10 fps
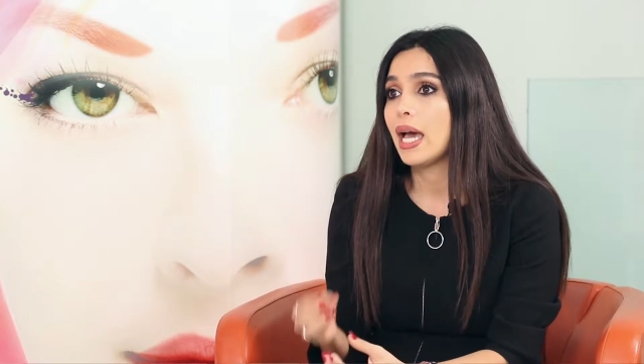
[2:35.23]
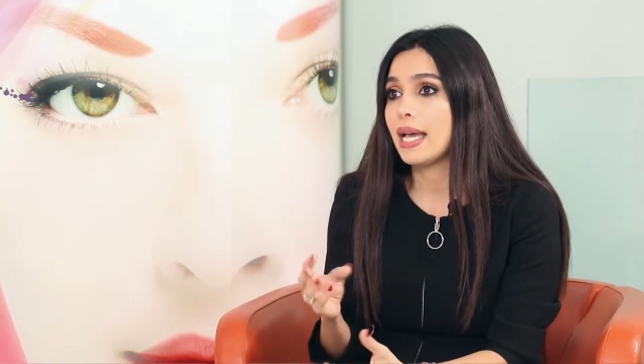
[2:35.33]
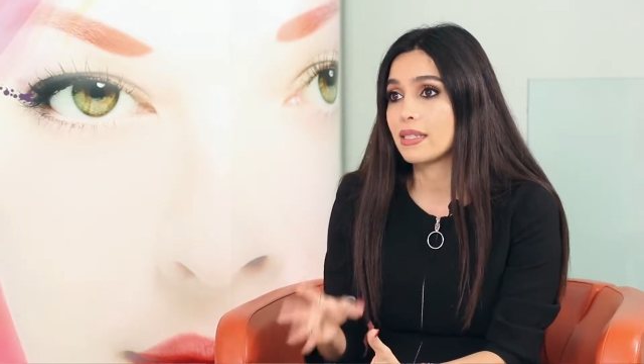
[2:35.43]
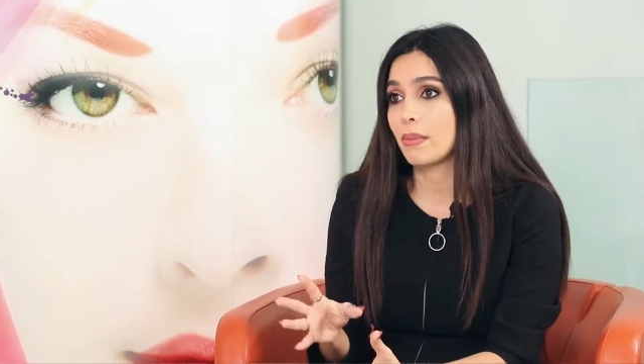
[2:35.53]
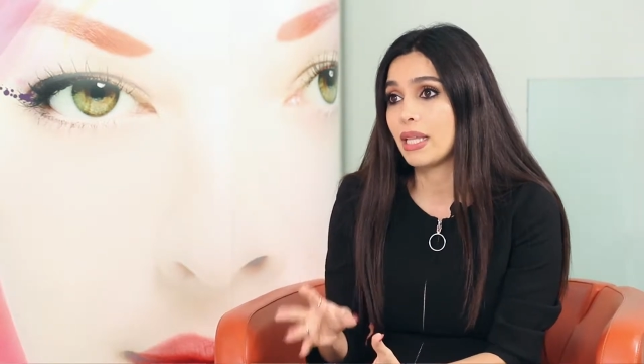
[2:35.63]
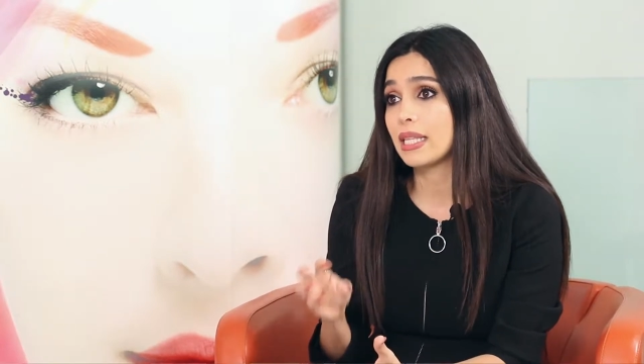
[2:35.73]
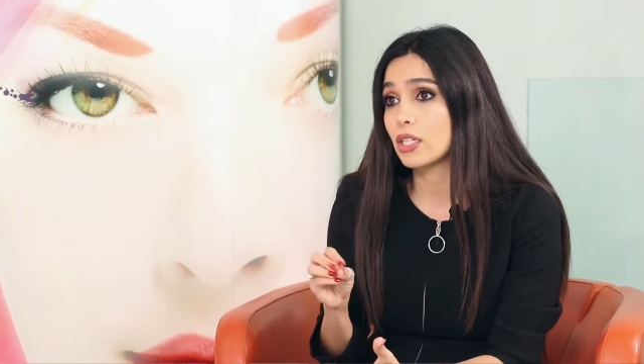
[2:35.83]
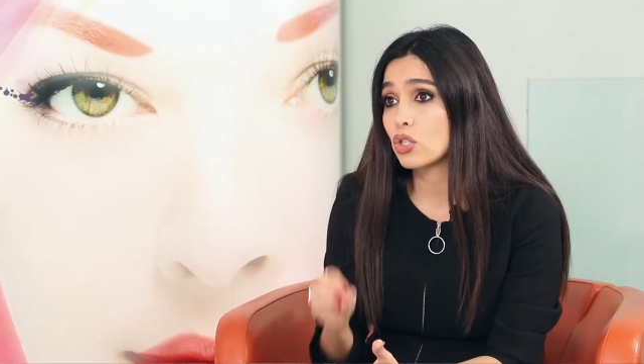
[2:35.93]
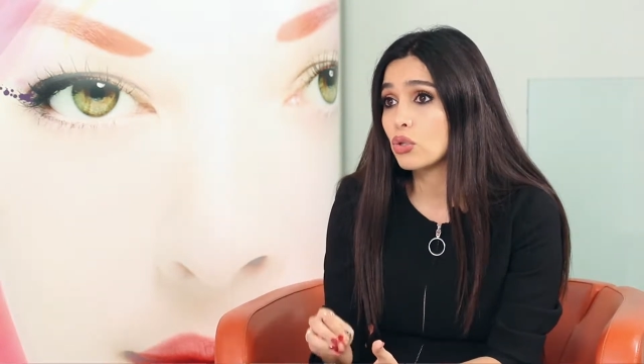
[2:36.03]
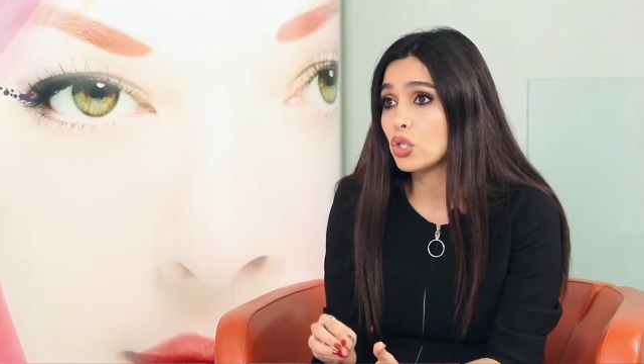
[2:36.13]
is something
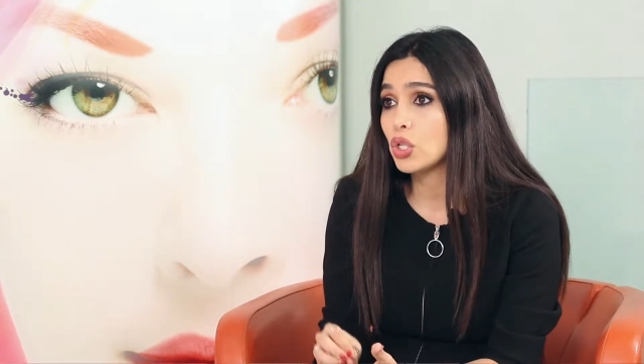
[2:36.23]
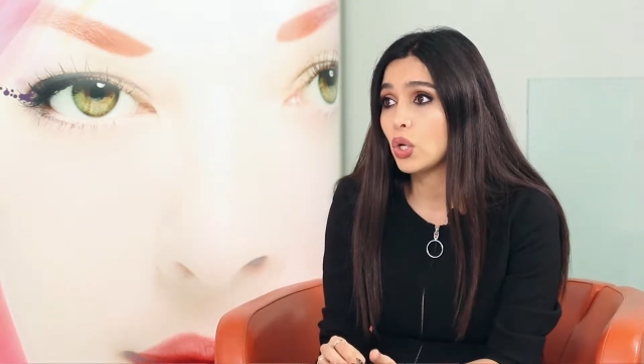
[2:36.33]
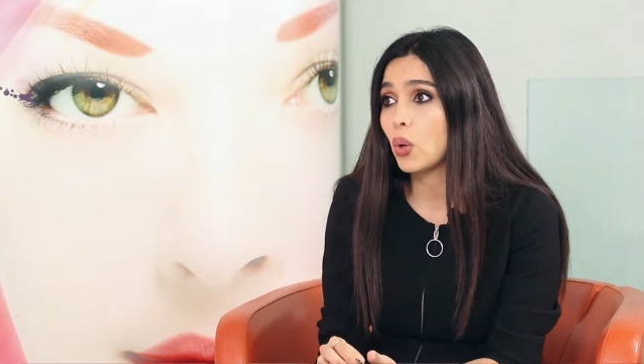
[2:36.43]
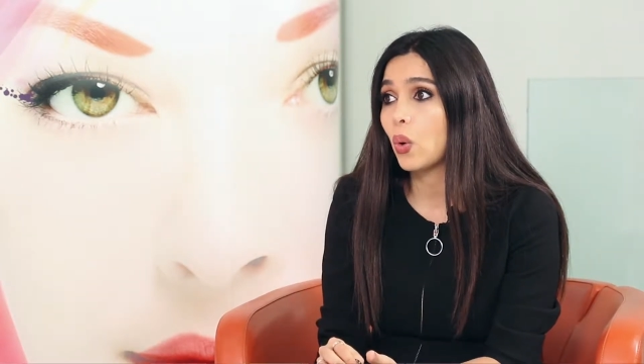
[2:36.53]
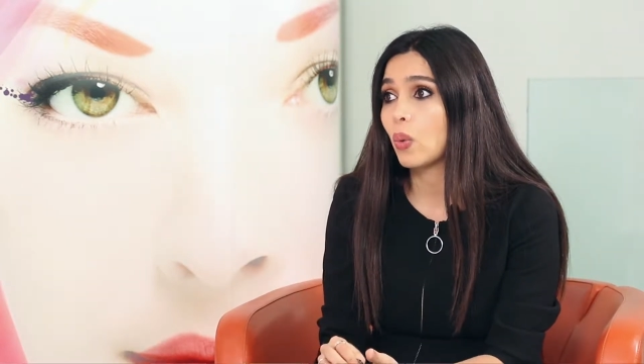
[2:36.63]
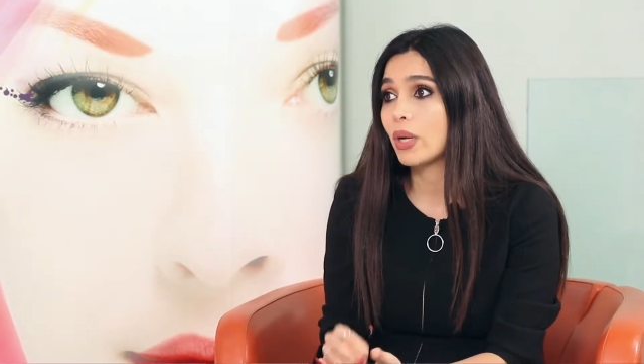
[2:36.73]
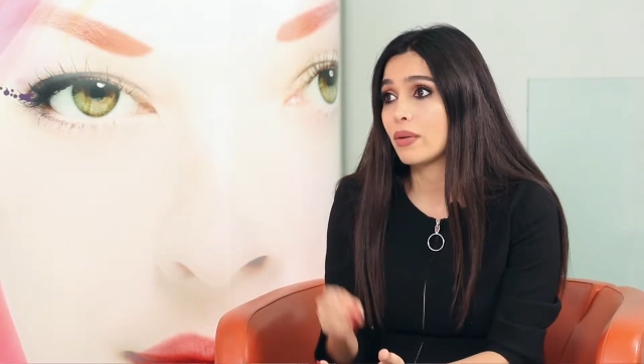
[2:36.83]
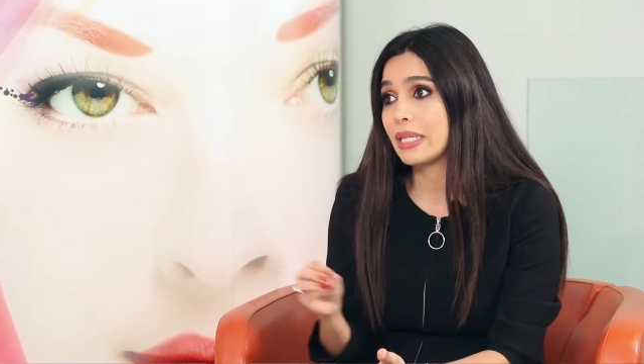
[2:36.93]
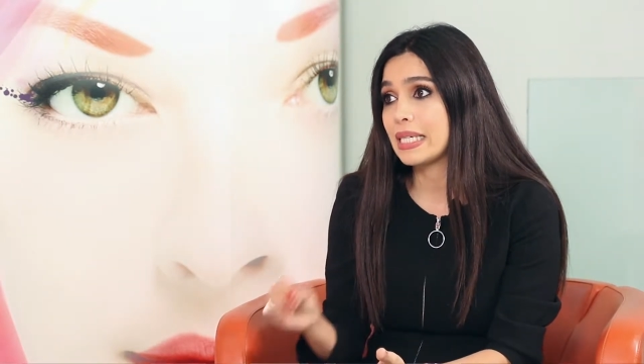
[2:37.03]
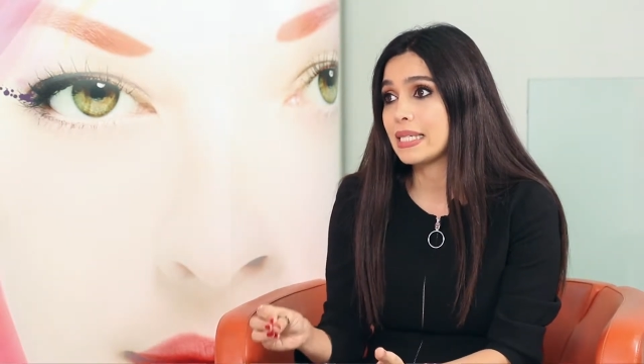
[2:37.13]
that suits you, or
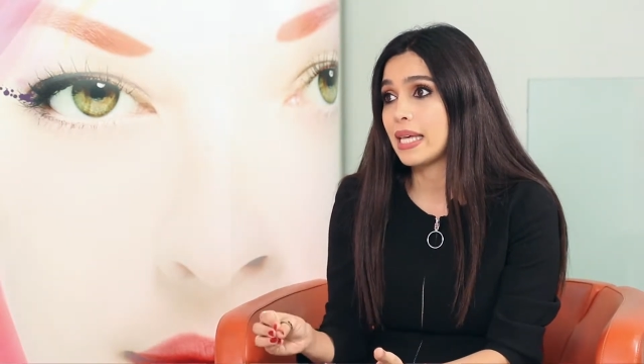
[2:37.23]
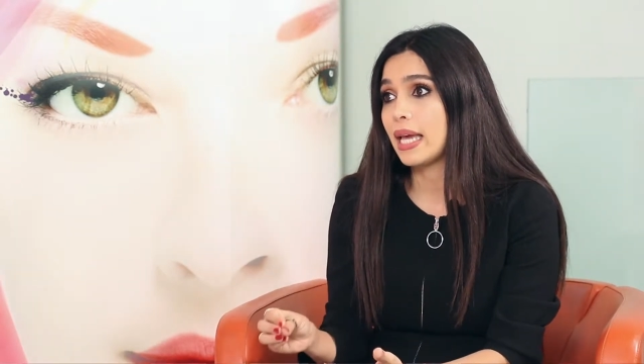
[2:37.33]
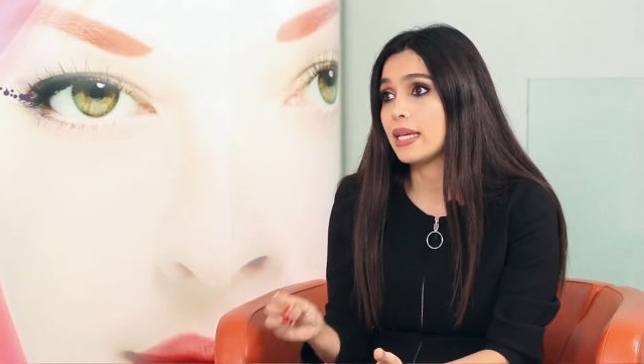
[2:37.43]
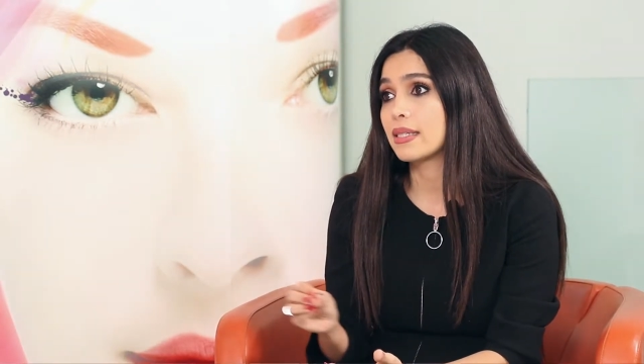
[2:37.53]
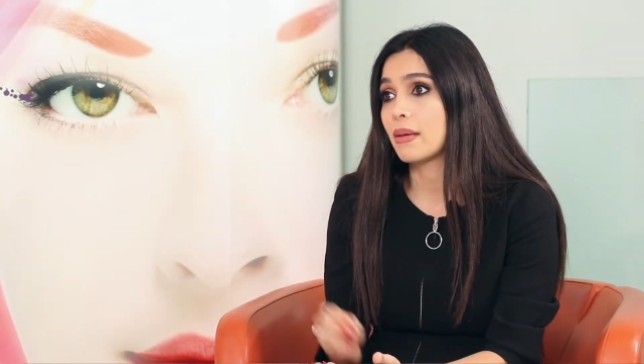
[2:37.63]
whatever they say is